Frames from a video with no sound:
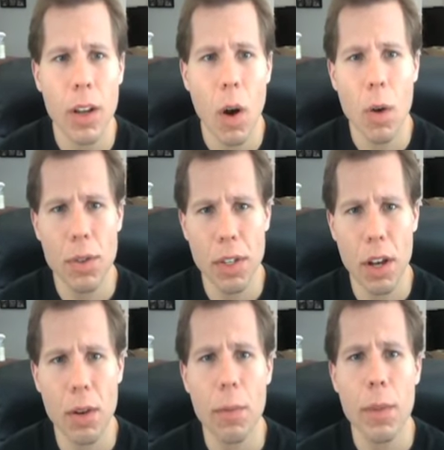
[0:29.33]

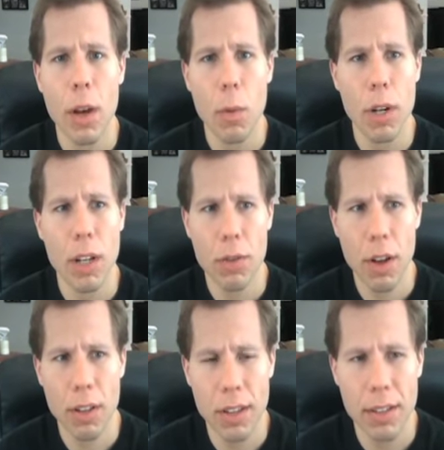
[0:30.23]
Also, what are your
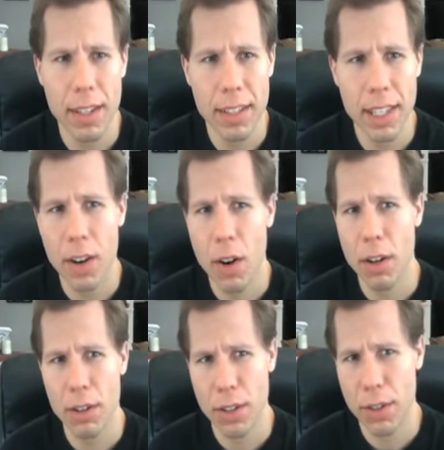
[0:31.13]
thoughts on Dixie
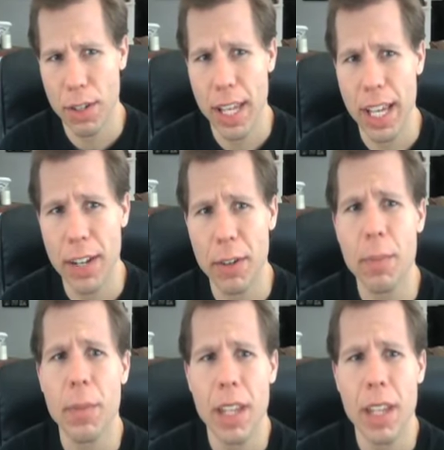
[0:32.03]
Carter turning heel,